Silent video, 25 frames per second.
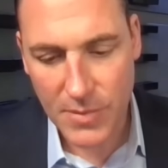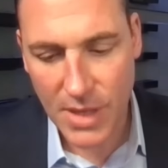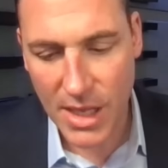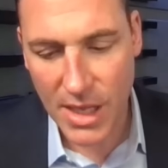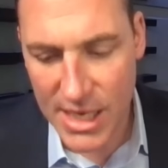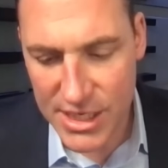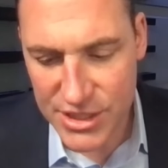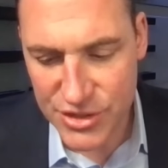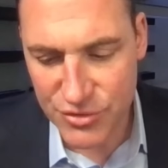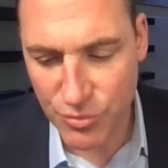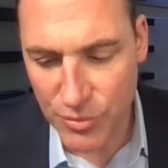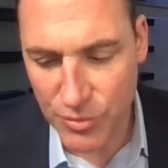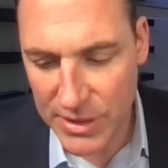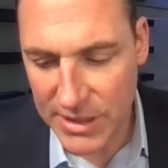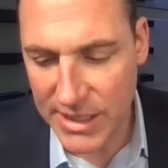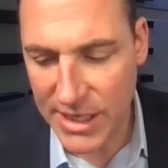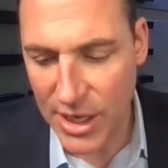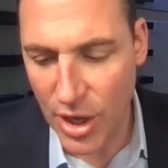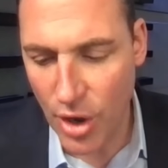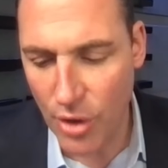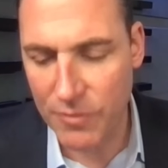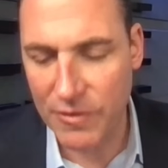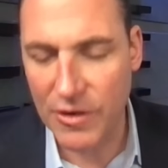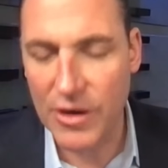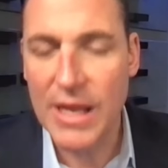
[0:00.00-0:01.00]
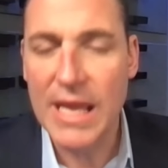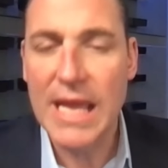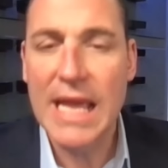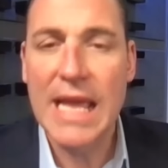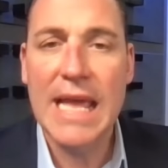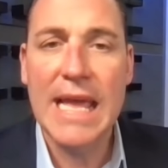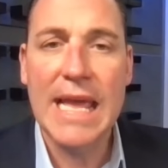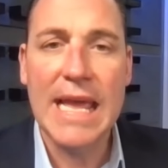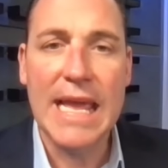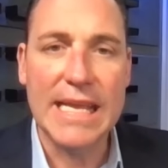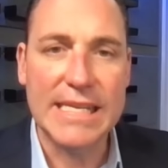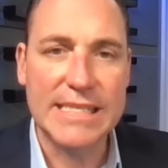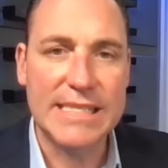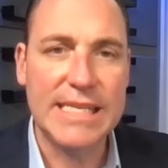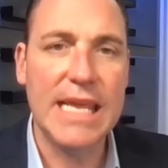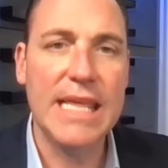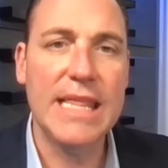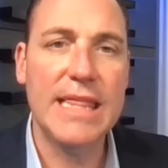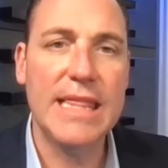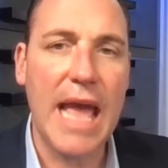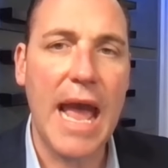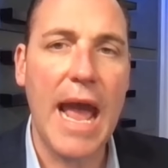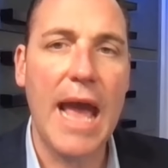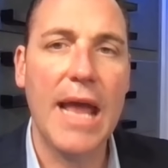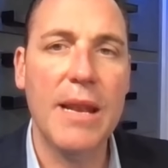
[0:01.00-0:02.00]
It's really over. Is he
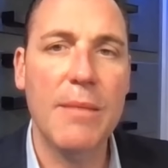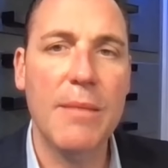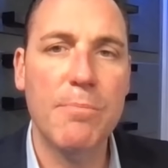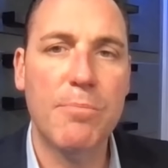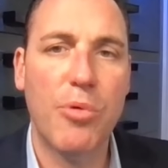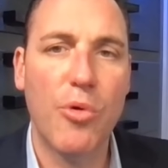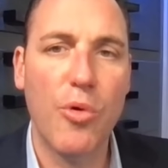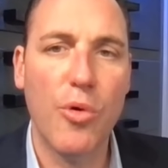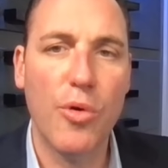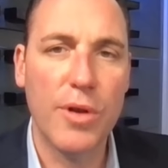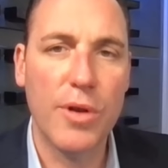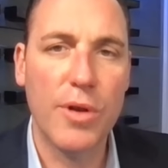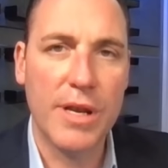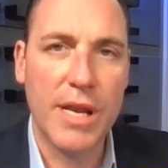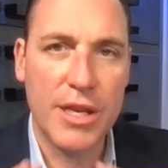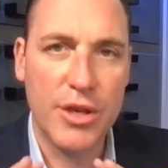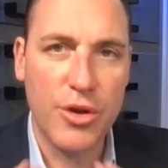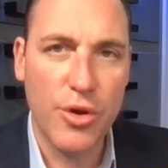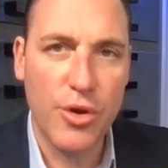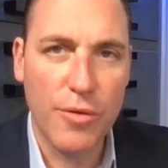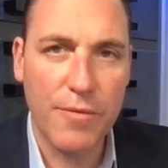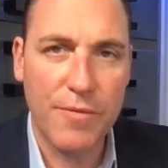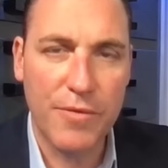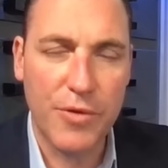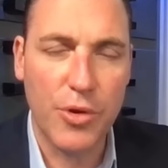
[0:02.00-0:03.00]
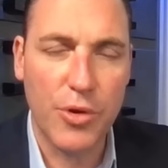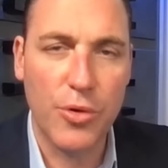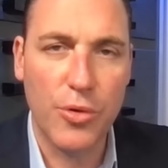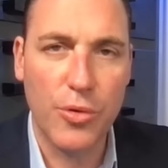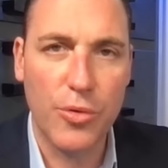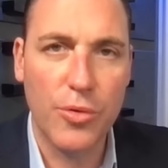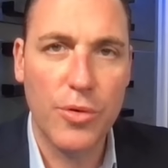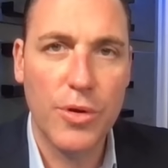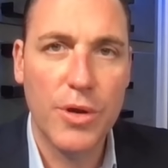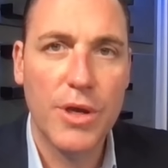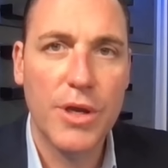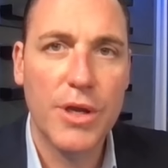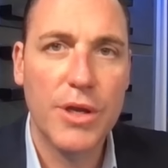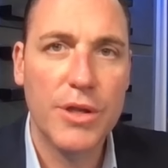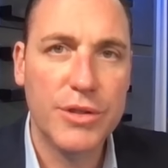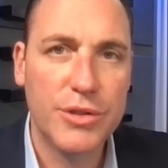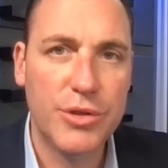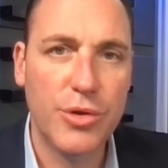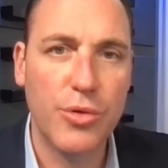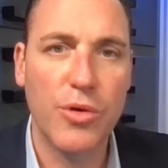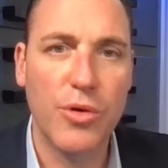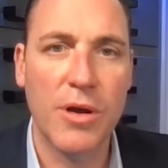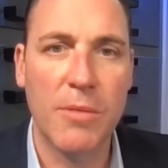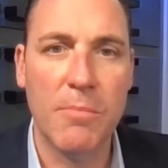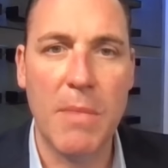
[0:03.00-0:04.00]
that important, in your view,
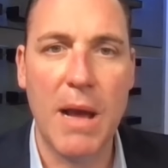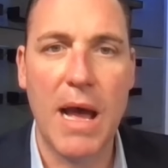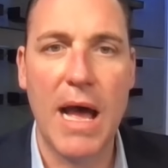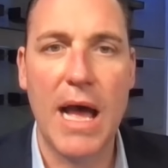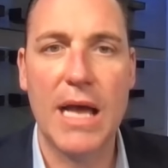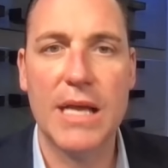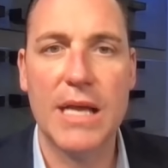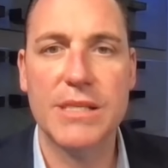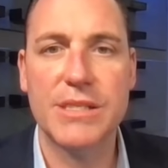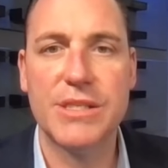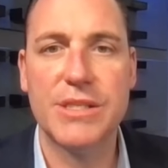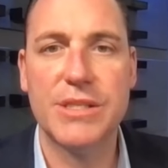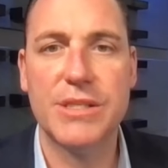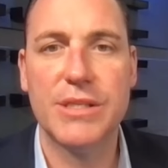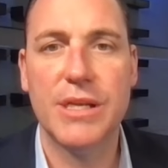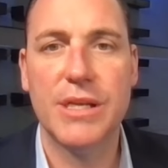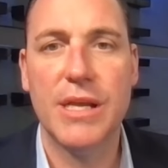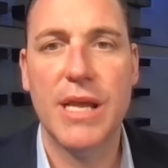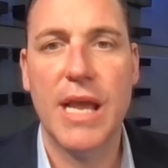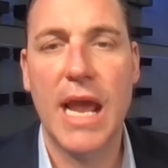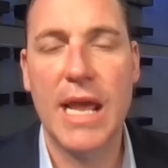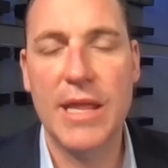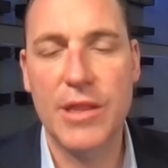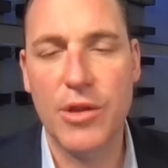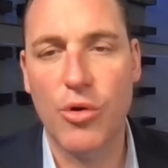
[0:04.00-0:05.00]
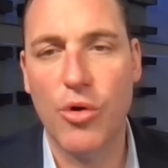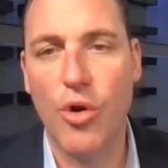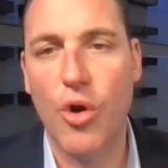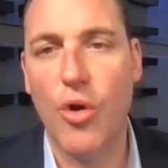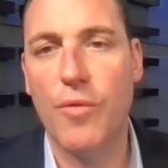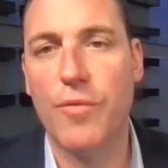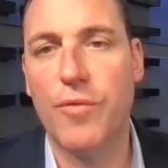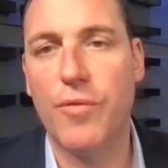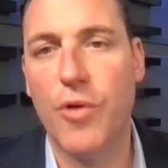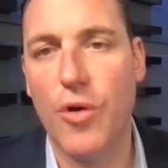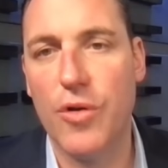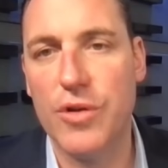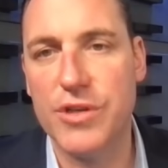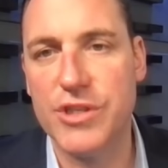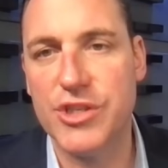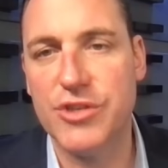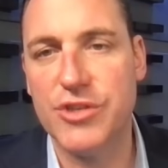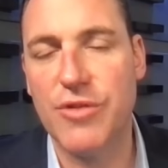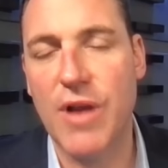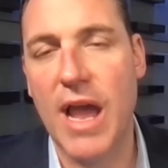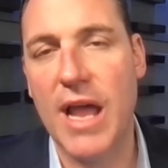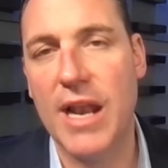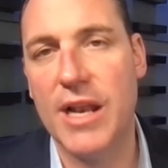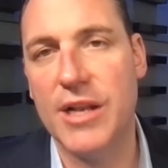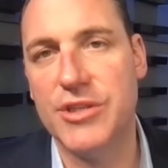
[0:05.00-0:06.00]
to Hamas and their overall
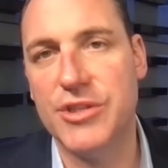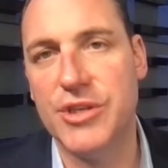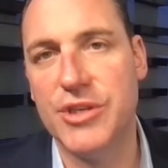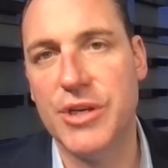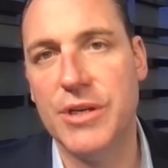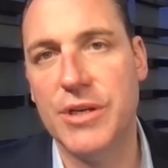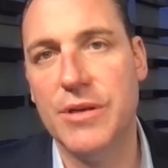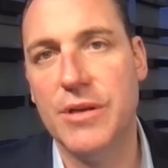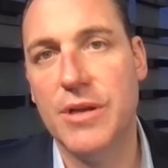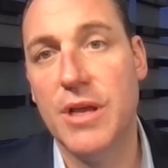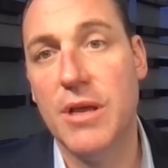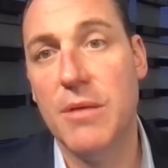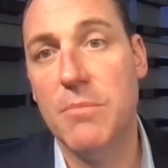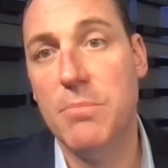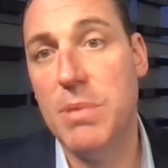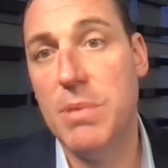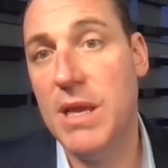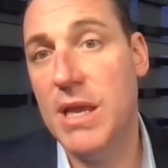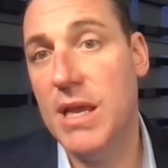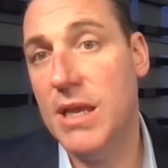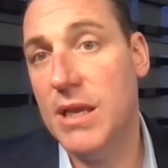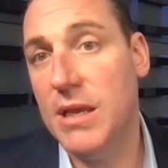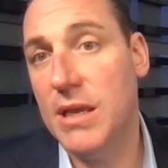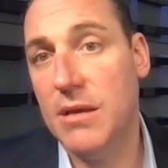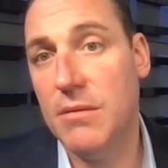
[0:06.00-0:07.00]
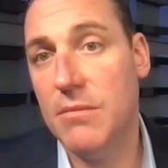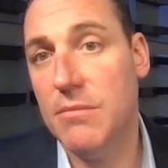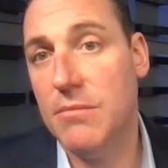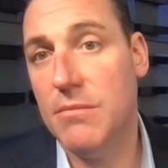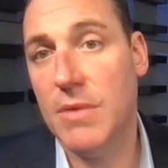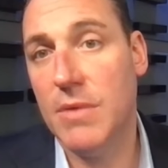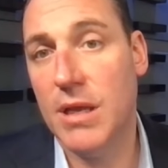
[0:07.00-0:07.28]
strategy, seeing